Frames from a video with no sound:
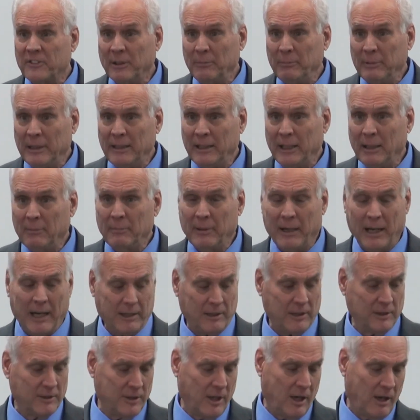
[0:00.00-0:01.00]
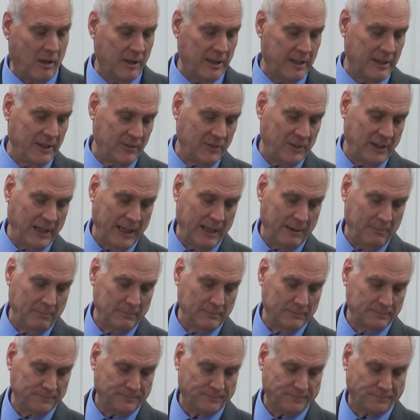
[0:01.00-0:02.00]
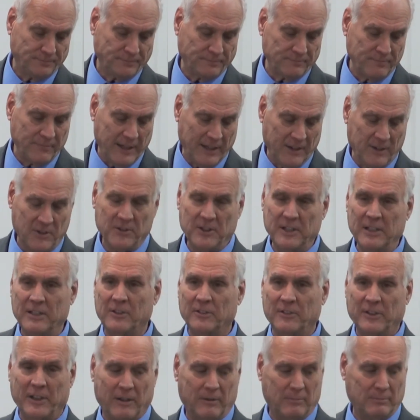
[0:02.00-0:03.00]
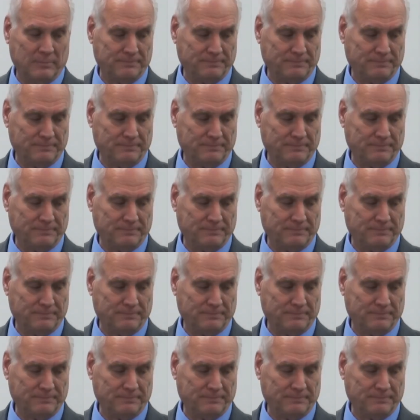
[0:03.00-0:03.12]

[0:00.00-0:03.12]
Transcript: him in them and I can call on his name and seek his help.